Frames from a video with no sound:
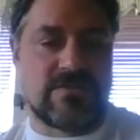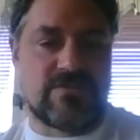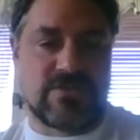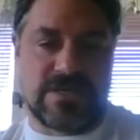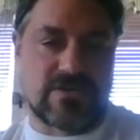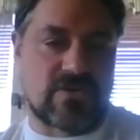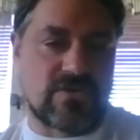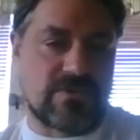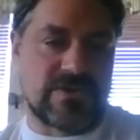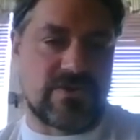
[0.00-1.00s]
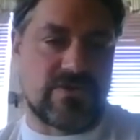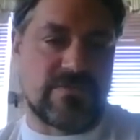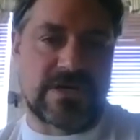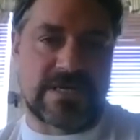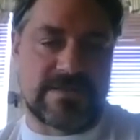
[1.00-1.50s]
putting the compound in the
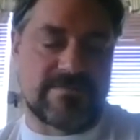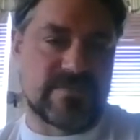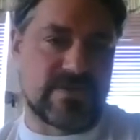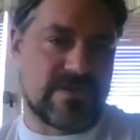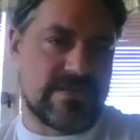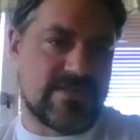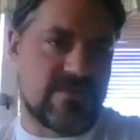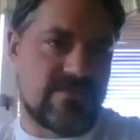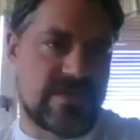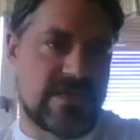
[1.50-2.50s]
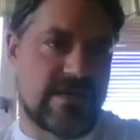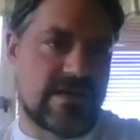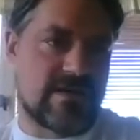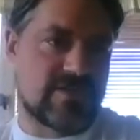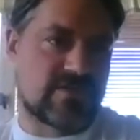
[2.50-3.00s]
market. So this is a very
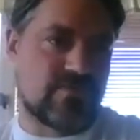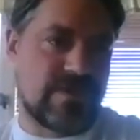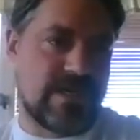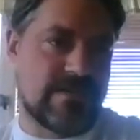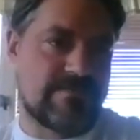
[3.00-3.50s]
large screen.